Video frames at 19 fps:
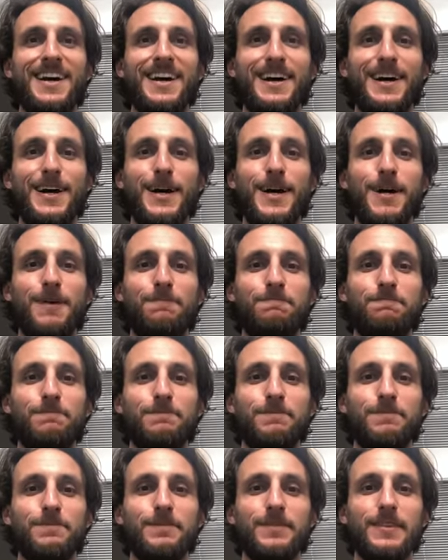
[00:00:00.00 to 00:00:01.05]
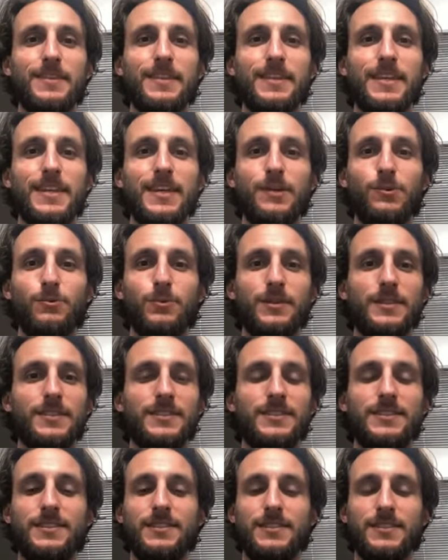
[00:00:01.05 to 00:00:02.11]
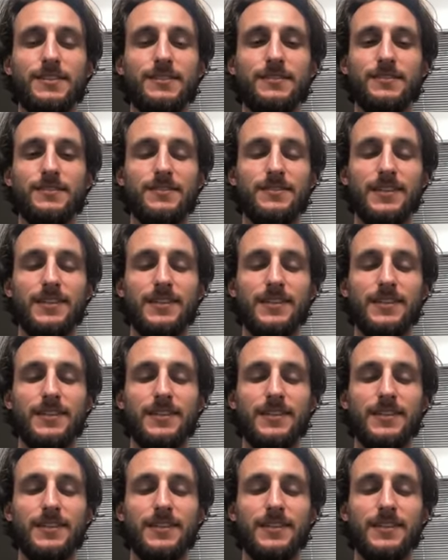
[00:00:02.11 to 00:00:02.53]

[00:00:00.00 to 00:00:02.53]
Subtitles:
It was,